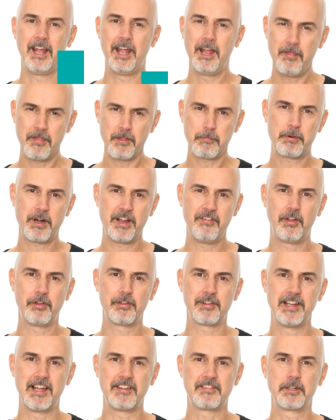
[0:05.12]
In the
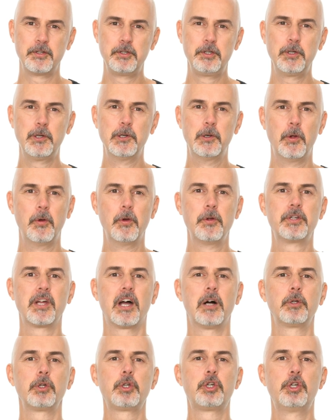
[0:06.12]
previous lesson you learned
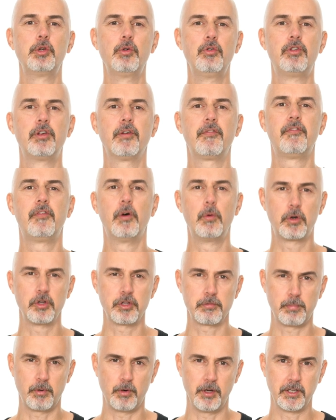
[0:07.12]
how to choose your
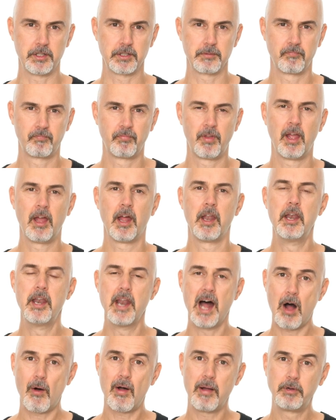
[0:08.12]
focus point.
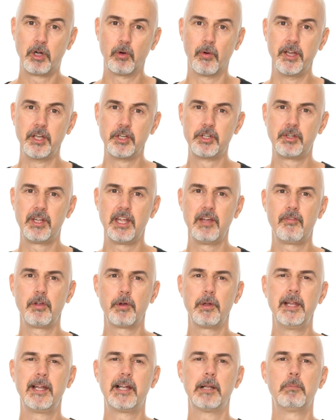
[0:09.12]
Now I'm going to give
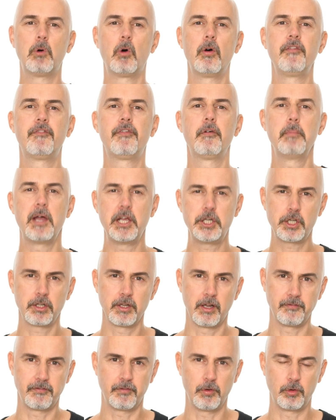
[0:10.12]
you a little more
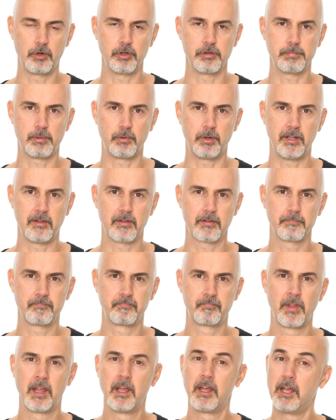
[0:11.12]
information on focus points.
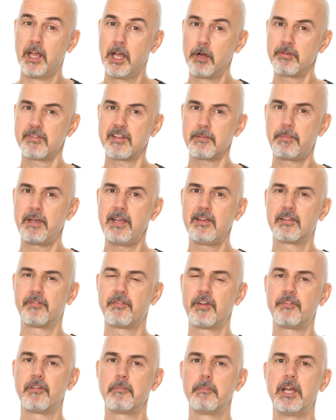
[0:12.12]
Here is a piece
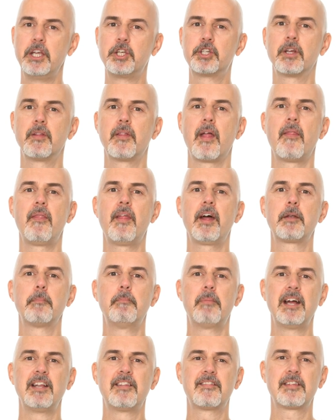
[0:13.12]
of information
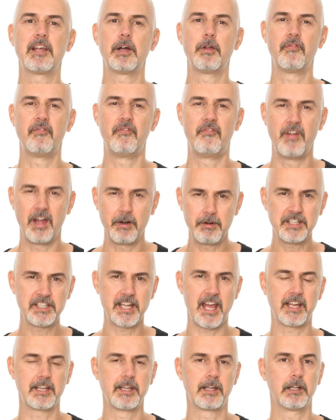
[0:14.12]
that might sound very
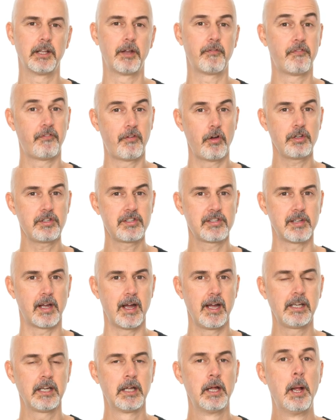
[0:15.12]
technical at first
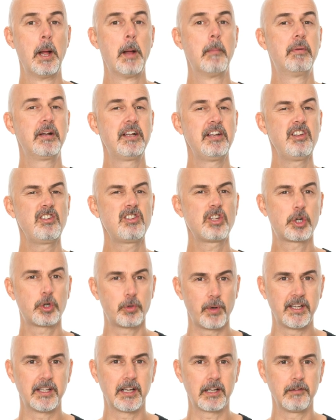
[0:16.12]
sight, but it is
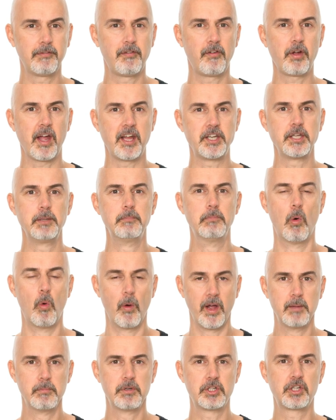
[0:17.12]
critical for getting
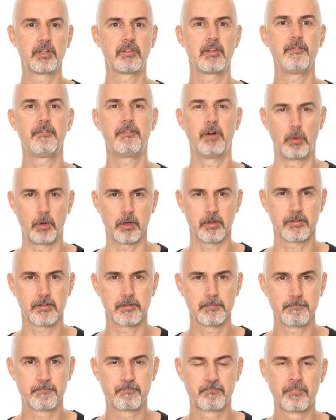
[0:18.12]
more images in
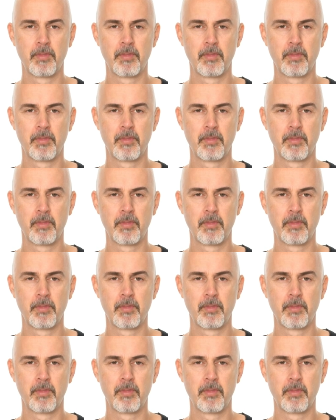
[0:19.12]
focus.